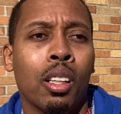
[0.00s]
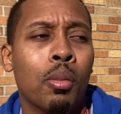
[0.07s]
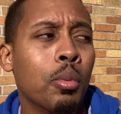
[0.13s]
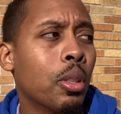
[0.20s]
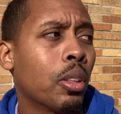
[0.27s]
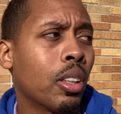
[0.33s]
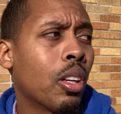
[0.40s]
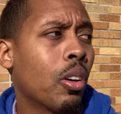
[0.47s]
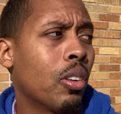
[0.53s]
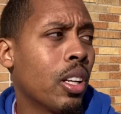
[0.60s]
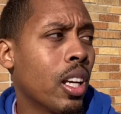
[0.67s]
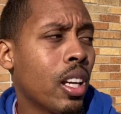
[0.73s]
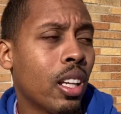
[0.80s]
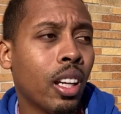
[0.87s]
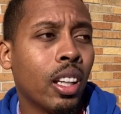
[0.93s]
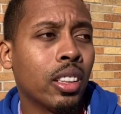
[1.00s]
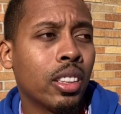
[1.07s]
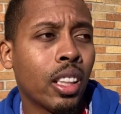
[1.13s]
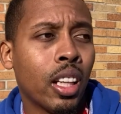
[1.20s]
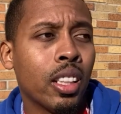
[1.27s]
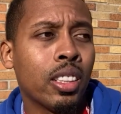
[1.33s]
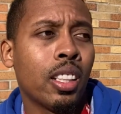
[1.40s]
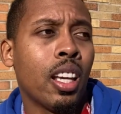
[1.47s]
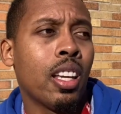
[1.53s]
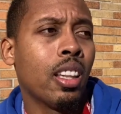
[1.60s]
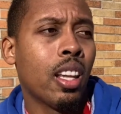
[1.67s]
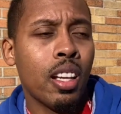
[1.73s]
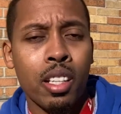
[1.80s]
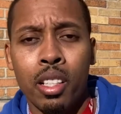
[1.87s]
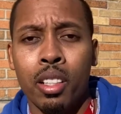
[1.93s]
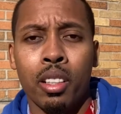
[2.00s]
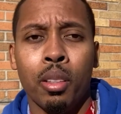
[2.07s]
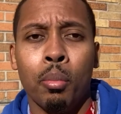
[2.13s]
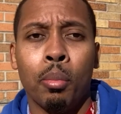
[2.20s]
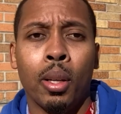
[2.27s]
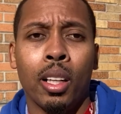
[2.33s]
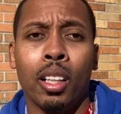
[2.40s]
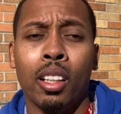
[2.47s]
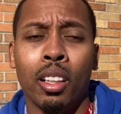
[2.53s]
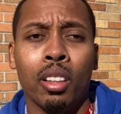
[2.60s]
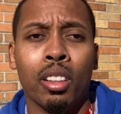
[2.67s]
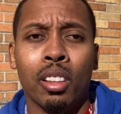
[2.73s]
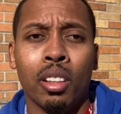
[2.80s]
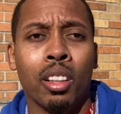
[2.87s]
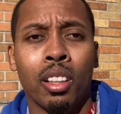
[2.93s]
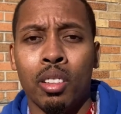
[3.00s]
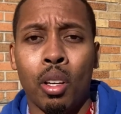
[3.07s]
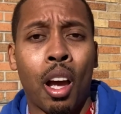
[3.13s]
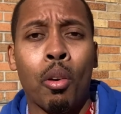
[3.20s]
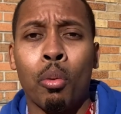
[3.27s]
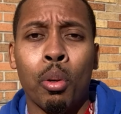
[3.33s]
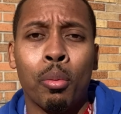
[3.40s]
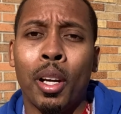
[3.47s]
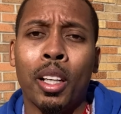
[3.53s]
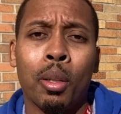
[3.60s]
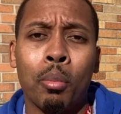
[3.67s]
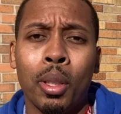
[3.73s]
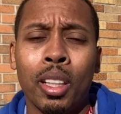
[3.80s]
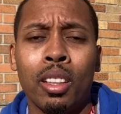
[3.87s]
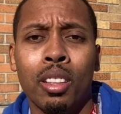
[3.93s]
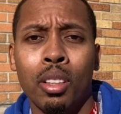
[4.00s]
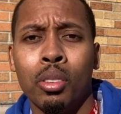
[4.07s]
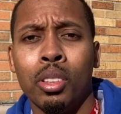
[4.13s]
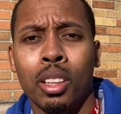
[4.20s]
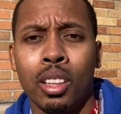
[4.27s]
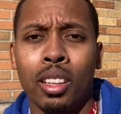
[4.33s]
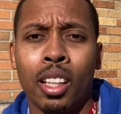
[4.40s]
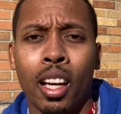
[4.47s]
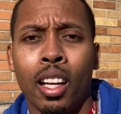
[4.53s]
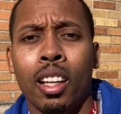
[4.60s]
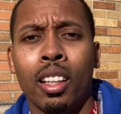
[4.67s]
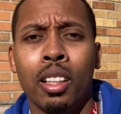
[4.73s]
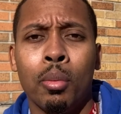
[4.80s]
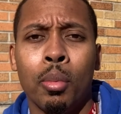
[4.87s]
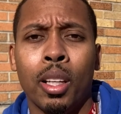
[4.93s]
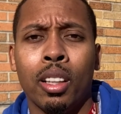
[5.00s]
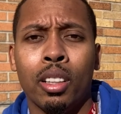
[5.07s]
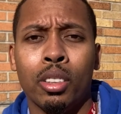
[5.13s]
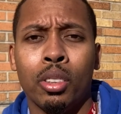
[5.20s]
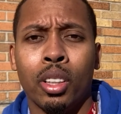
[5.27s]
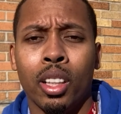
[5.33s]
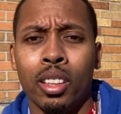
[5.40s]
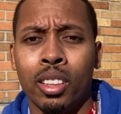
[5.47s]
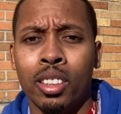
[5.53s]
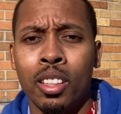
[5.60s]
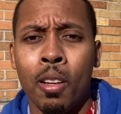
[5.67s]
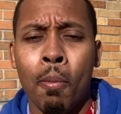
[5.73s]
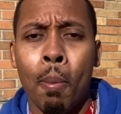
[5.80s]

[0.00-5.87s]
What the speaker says: You can go in and change that later, but I would recommend using that email address.